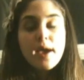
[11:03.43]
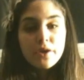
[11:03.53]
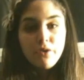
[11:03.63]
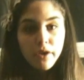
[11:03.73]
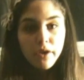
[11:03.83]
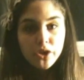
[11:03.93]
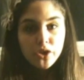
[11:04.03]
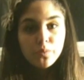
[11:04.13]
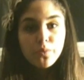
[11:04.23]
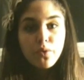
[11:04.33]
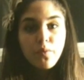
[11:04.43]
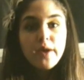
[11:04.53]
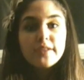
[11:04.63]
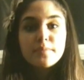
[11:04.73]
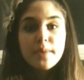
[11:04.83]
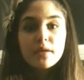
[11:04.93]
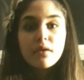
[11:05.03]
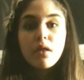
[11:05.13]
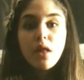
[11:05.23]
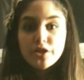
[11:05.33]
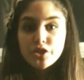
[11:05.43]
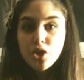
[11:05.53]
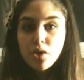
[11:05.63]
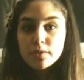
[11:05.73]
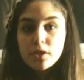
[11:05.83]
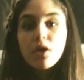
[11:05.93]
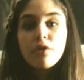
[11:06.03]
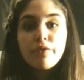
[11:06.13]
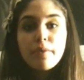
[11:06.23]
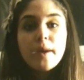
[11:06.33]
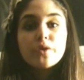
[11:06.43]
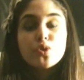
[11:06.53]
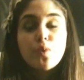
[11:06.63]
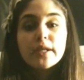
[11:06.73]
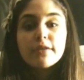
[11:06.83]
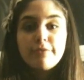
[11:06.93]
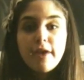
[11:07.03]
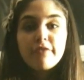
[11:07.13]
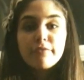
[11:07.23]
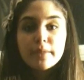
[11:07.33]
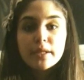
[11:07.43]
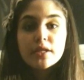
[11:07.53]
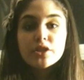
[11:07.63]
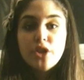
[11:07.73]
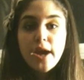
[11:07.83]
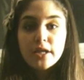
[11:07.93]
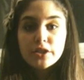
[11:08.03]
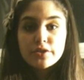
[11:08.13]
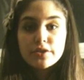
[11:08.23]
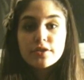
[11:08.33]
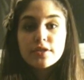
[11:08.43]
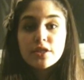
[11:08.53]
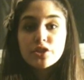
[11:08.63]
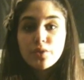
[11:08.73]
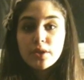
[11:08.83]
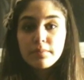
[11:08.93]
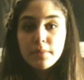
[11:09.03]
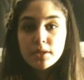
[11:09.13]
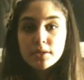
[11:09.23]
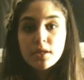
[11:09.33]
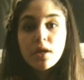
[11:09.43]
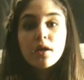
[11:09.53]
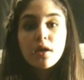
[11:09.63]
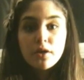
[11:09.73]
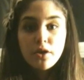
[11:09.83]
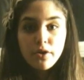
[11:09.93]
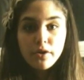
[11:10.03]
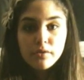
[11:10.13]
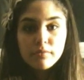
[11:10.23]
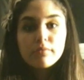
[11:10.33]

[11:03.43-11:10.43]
NRU provides medical isotopes for about 25 million diagnoses and treatments a year.